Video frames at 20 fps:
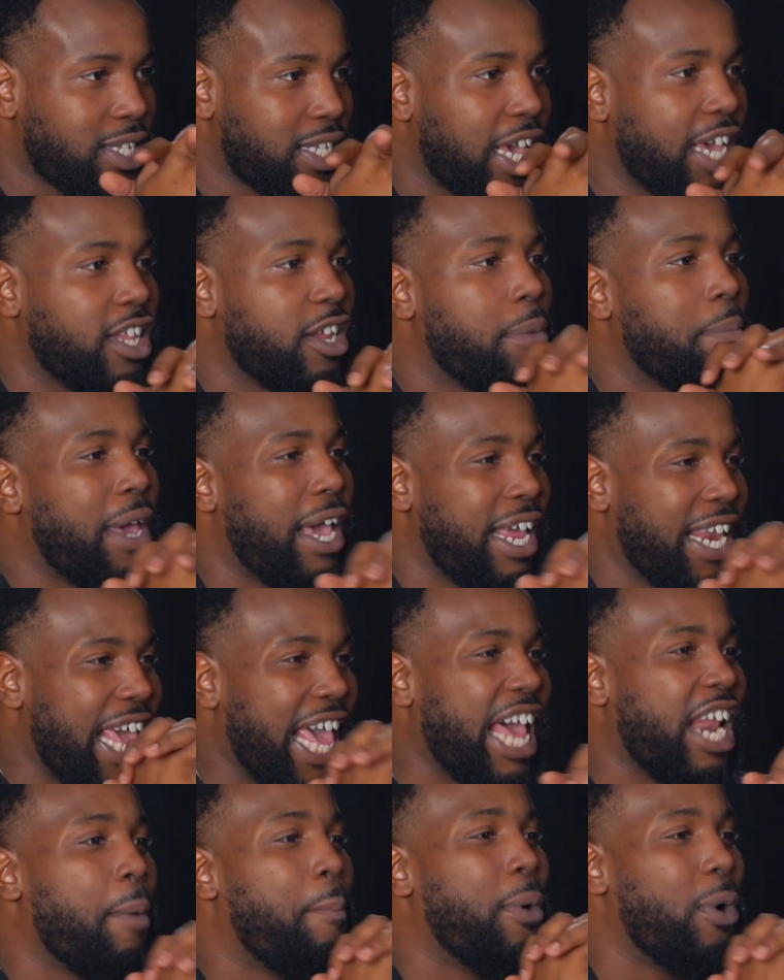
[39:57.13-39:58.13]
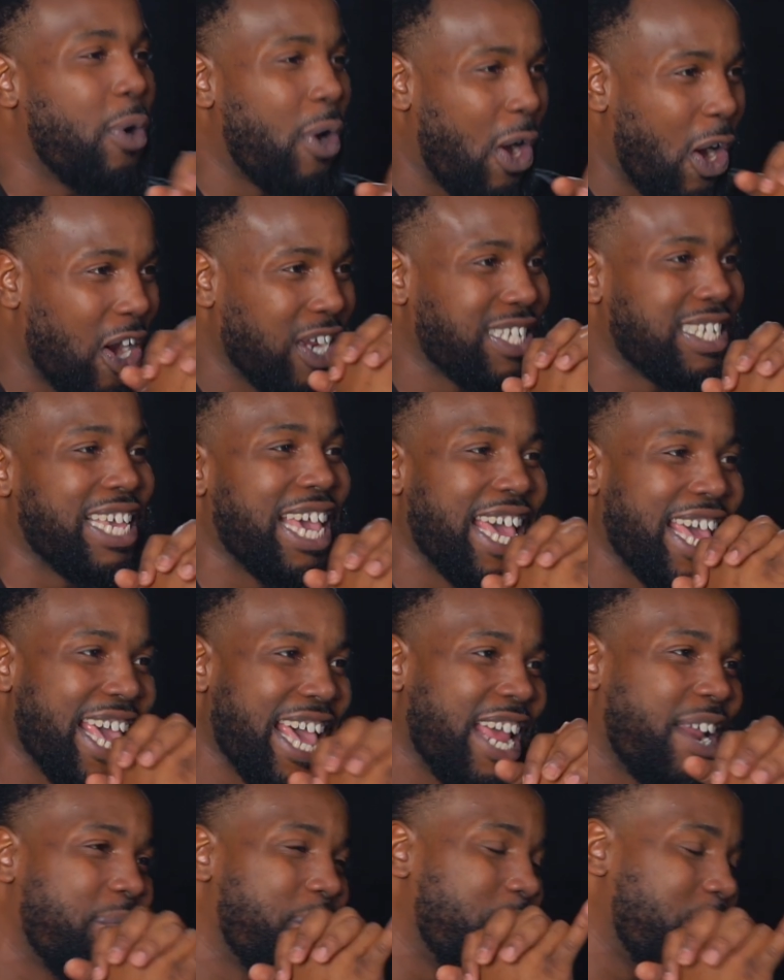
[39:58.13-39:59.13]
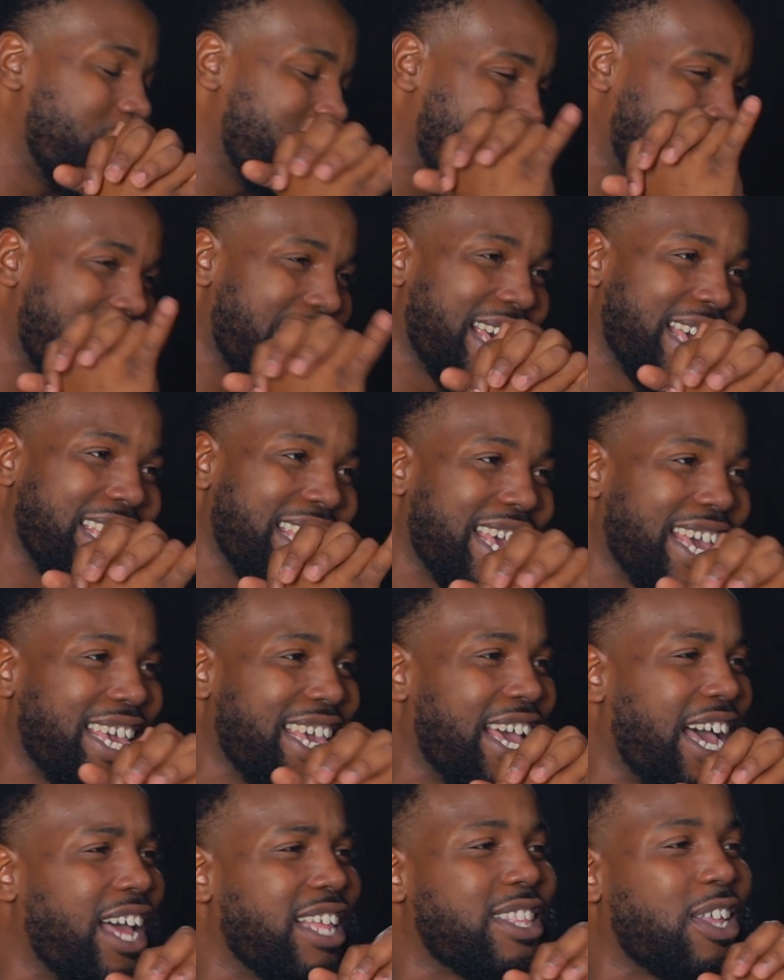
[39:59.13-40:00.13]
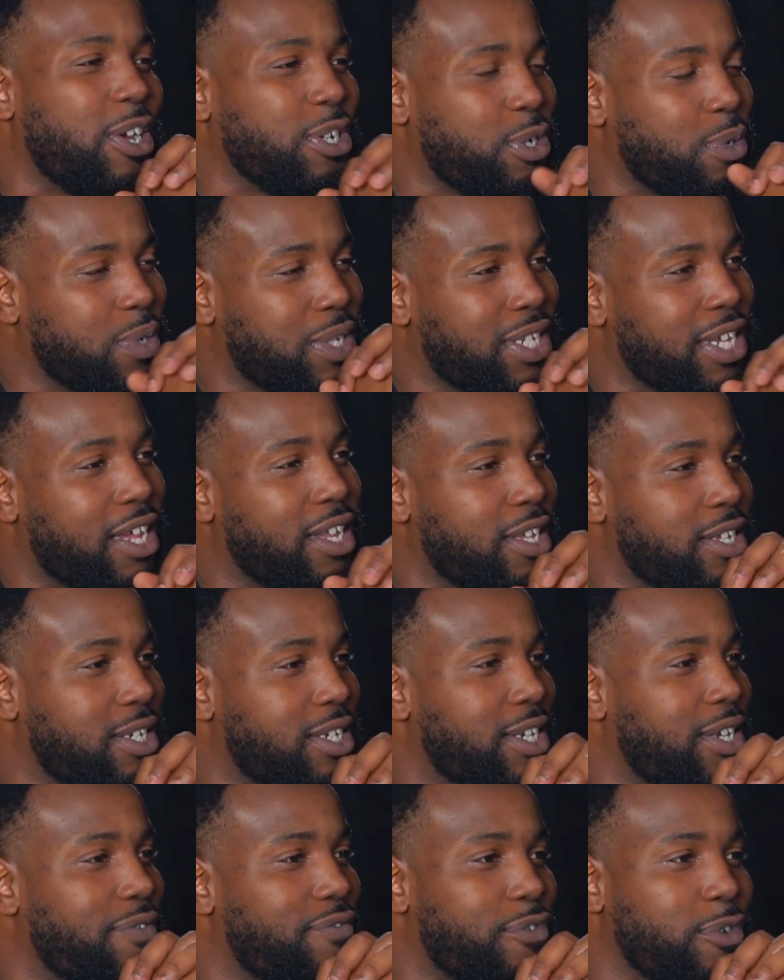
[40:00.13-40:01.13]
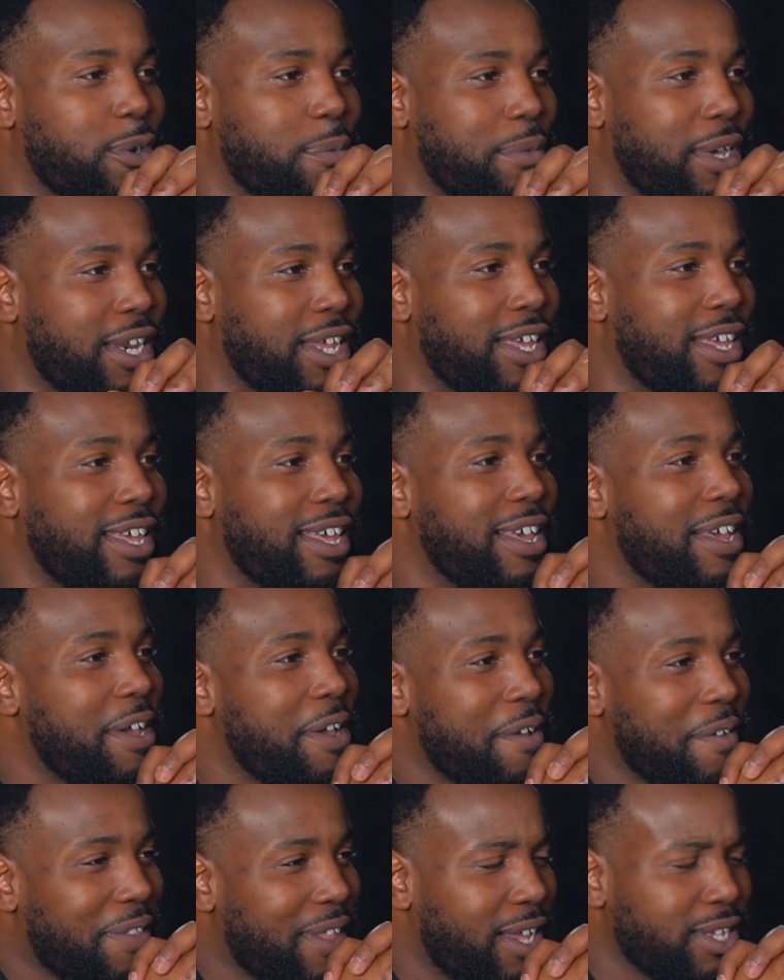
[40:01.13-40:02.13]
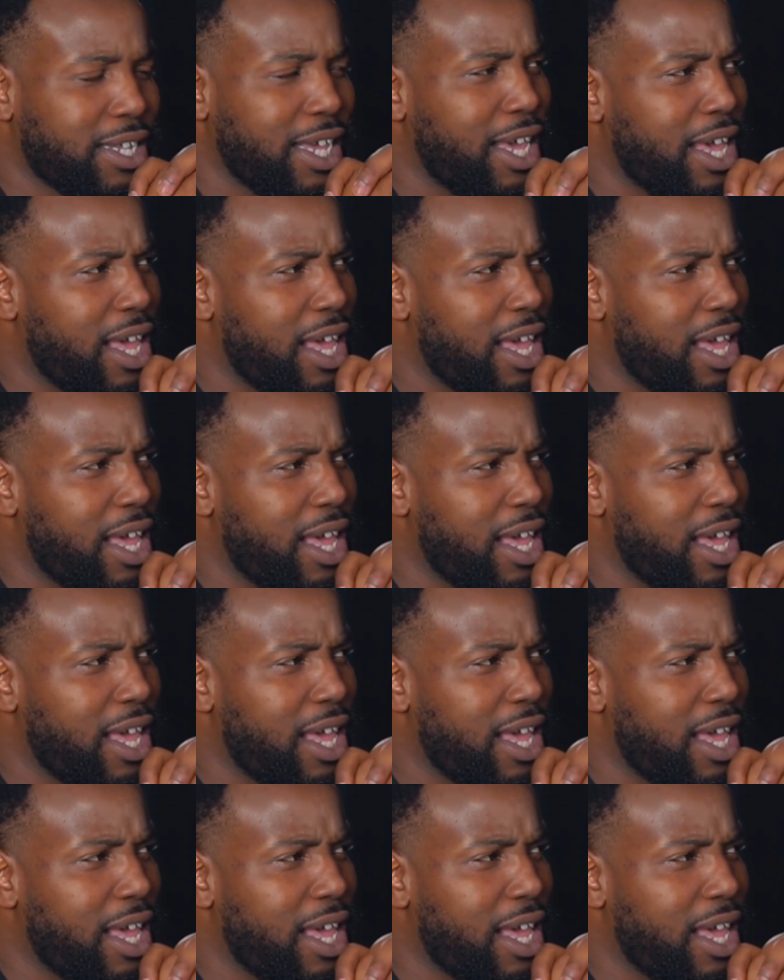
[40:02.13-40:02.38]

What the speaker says: Tailor-made edible art. Yeah, edibles. Yeah. I thought you was selling shit for a minute. I was like,